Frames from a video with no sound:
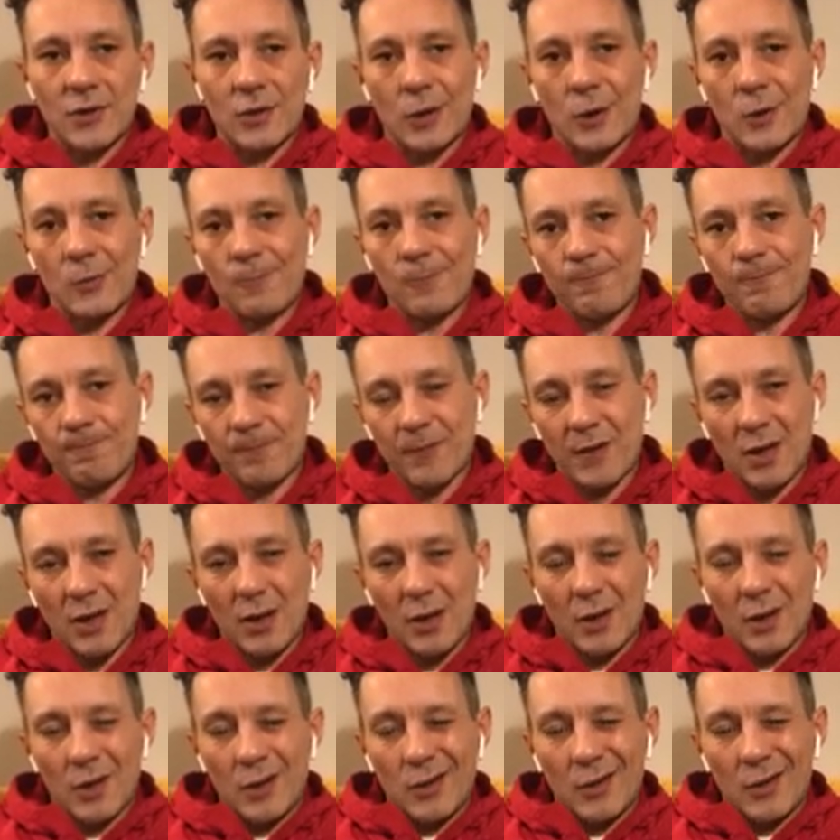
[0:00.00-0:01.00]
So,
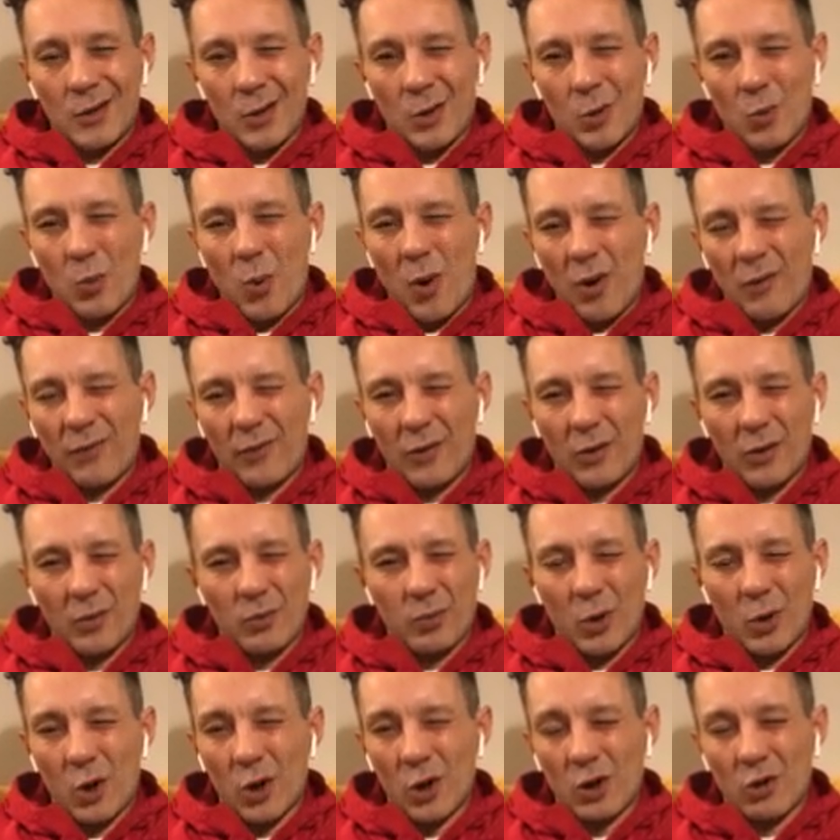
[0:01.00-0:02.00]
you know, Watford
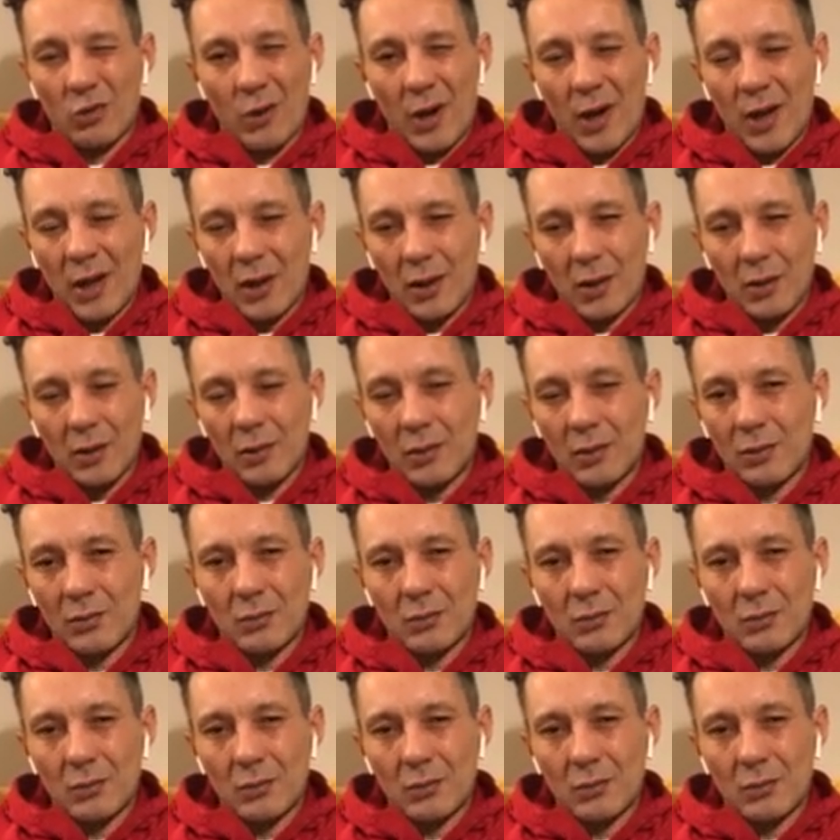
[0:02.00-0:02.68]
were great